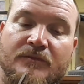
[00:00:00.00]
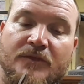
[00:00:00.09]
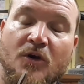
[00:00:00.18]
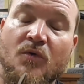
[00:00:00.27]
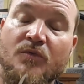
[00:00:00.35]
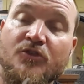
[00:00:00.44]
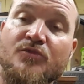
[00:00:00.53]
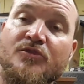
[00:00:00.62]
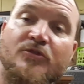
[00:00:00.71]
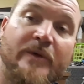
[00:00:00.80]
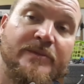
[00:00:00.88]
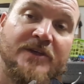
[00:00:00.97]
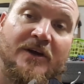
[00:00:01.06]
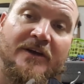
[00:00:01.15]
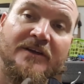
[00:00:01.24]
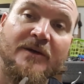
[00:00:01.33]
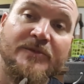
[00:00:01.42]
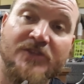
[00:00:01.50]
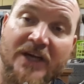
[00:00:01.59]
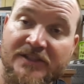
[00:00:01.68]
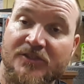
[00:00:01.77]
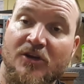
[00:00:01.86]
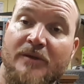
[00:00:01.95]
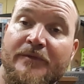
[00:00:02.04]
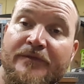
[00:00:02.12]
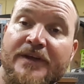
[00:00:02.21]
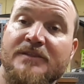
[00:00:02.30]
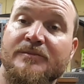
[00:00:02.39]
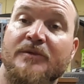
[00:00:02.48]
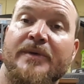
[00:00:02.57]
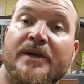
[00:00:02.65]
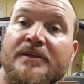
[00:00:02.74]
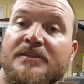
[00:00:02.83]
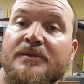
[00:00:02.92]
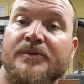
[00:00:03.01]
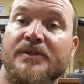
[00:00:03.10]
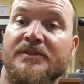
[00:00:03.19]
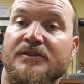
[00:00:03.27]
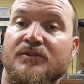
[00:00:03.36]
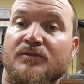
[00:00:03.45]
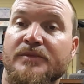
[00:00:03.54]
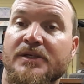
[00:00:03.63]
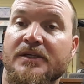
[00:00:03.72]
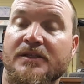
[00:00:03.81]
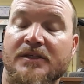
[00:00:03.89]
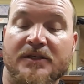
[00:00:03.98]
YouTube, I'm sorry. I'm gonna try to start up a Facebook page here pretty soon, but